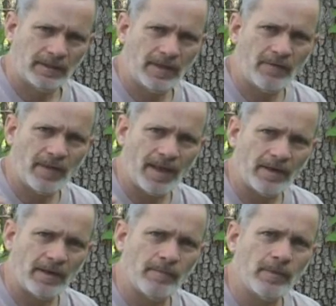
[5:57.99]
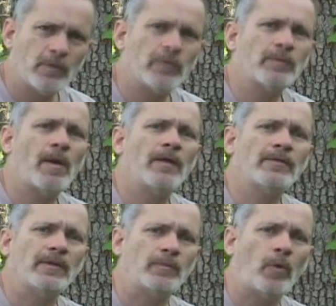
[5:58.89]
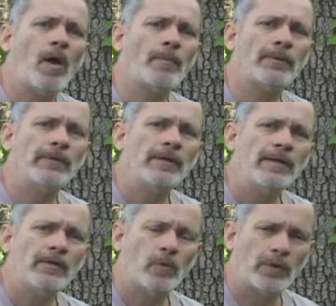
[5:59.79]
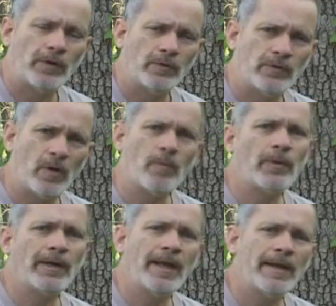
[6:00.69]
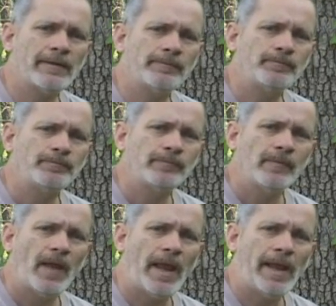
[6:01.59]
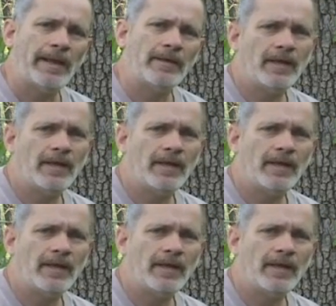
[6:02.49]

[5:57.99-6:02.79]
give you that immune response that's proper to where you don't break out and